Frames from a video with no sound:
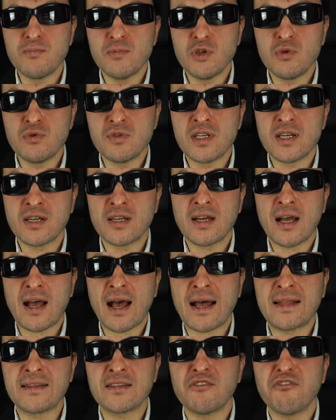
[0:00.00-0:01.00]
music
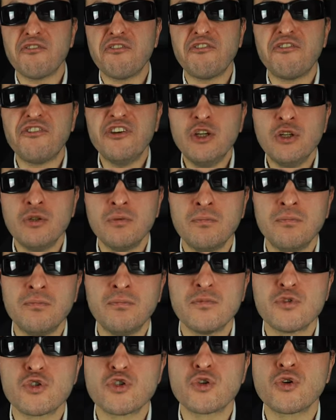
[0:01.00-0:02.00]
and film
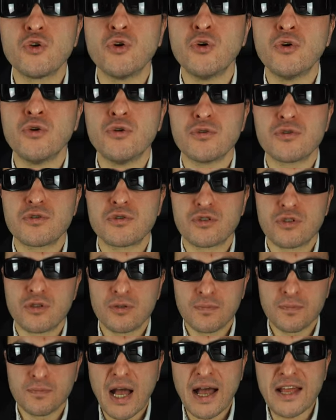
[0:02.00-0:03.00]
scores,
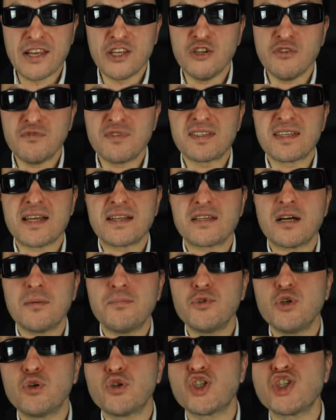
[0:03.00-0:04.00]
and you've set
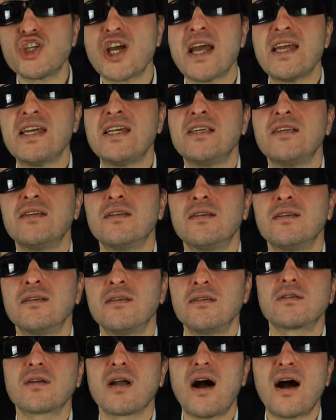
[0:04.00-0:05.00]
up your chain
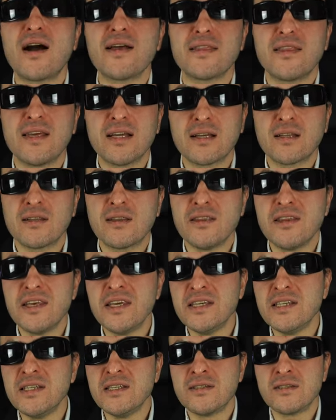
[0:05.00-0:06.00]
I think
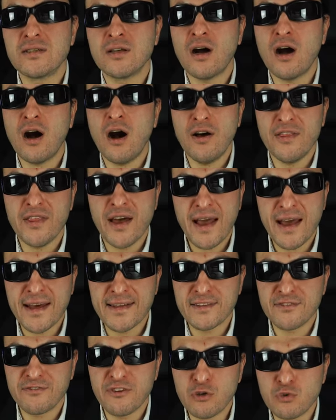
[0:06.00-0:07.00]
these are the
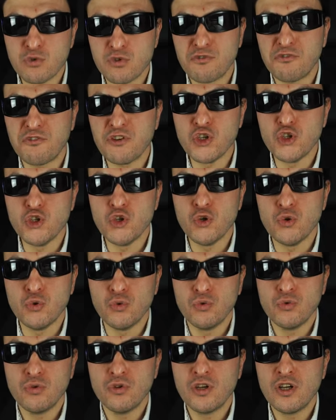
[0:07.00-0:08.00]
headphones for
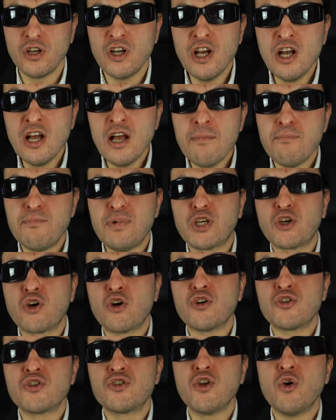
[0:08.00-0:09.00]
you
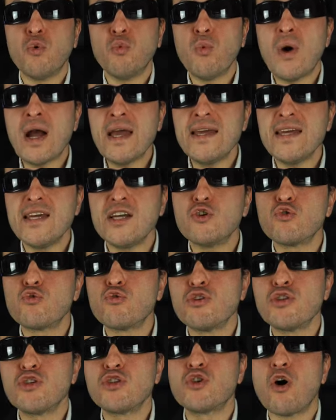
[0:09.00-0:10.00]
because the way it
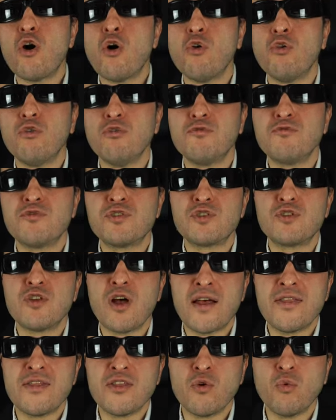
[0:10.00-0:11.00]
resolves
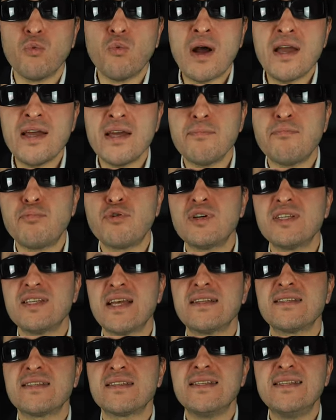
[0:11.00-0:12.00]
and the way it
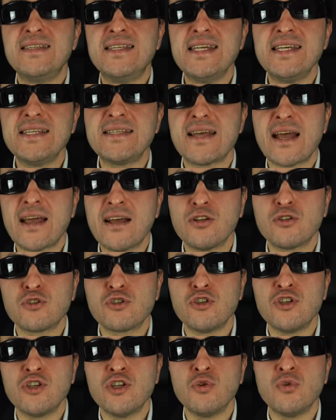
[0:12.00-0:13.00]
presents detail
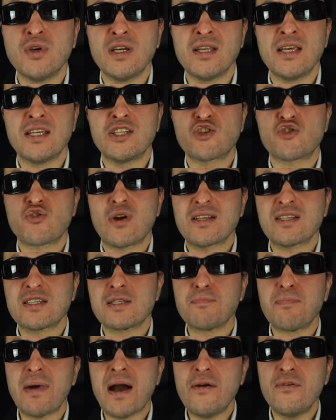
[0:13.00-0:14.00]
to you in a
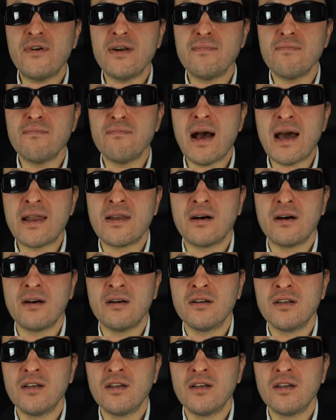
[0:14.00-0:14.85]
transparent manner